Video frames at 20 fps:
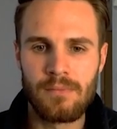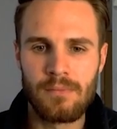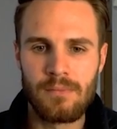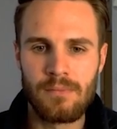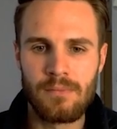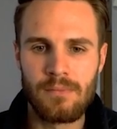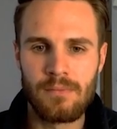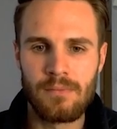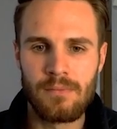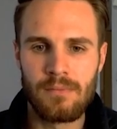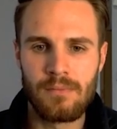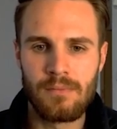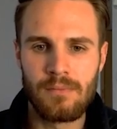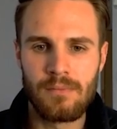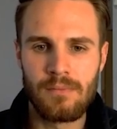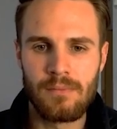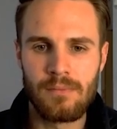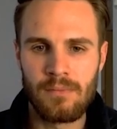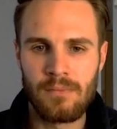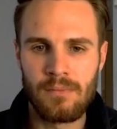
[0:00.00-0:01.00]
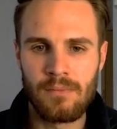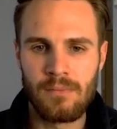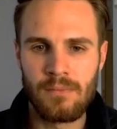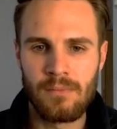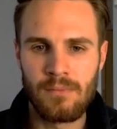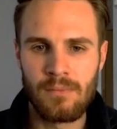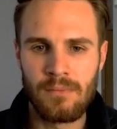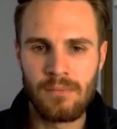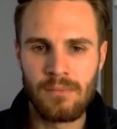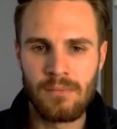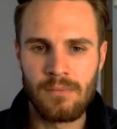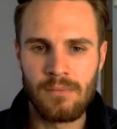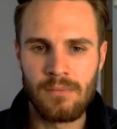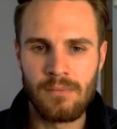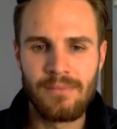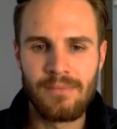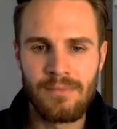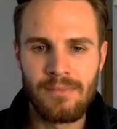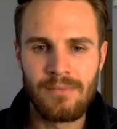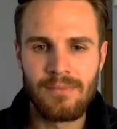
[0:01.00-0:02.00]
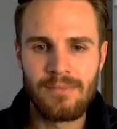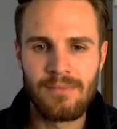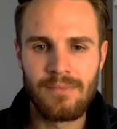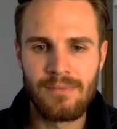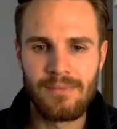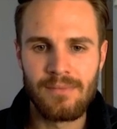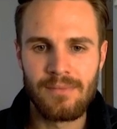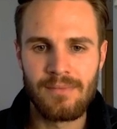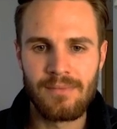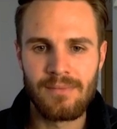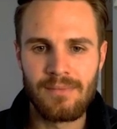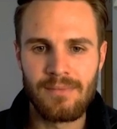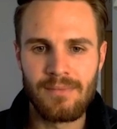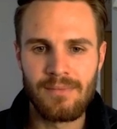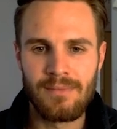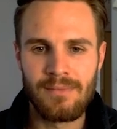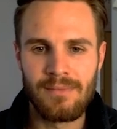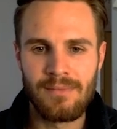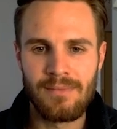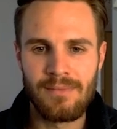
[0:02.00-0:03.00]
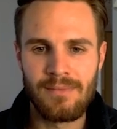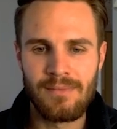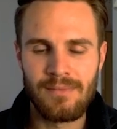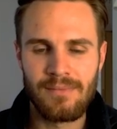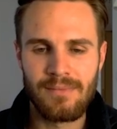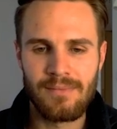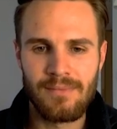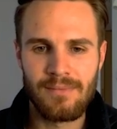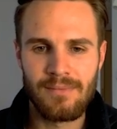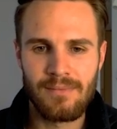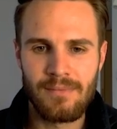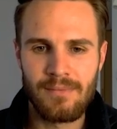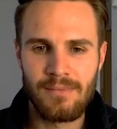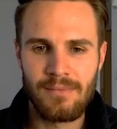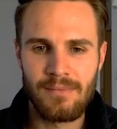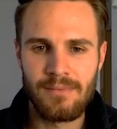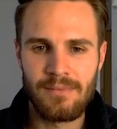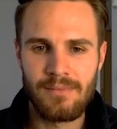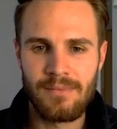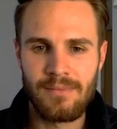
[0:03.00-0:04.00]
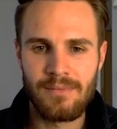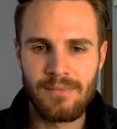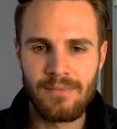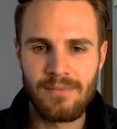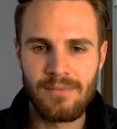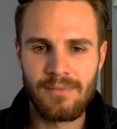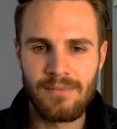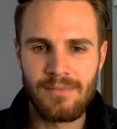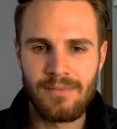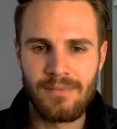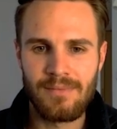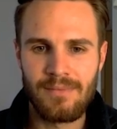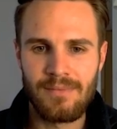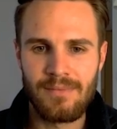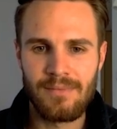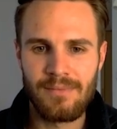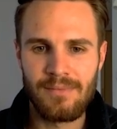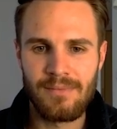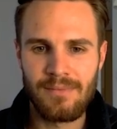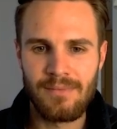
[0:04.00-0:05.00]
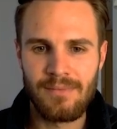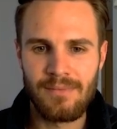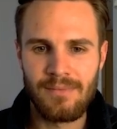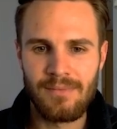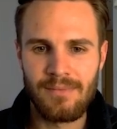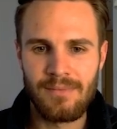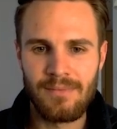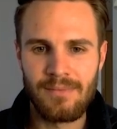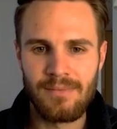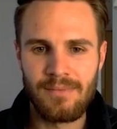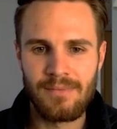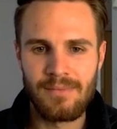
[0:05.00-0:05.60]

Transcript: [no speech]